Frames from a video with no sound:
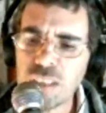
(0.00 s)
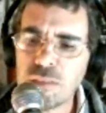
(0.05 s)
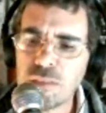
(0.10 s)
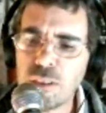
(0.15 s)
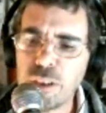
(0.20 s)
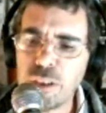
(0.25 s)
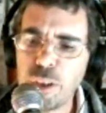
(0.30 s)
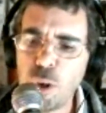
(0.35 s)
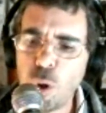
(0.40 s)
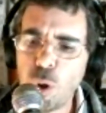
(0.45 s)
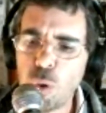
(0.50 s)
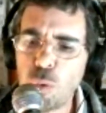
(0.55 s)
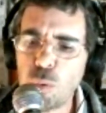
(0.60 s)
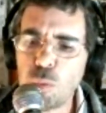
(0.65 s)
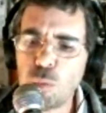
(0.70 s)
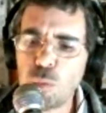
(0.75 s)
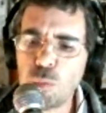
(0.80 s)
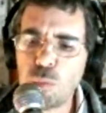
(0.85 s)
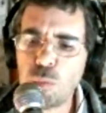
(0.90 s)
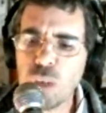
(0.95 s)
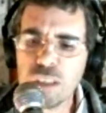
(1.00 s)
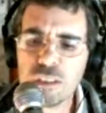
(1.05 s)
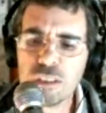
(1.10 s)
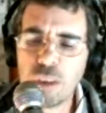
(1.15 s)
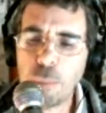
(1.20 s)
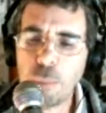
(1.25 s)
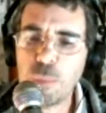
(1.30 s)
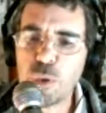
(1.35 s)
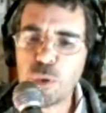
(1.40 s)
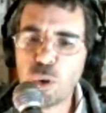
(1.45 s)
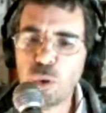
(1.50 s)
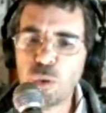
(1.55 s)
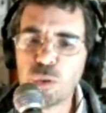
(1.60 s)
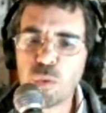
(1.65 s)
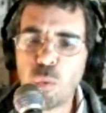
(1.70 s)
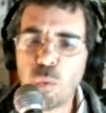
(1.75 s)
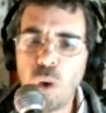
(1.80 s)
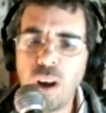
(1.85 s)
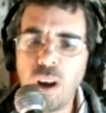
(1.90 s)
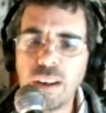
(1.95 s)
you know, some journals
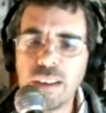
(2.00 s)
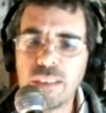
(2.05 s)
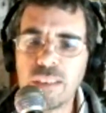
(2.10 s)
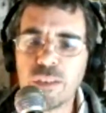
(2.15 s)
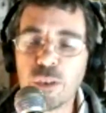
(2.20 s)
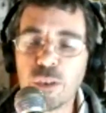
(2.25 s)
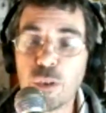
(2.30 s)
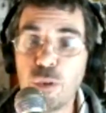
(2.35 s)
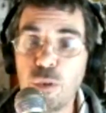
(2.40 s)
wanted $2,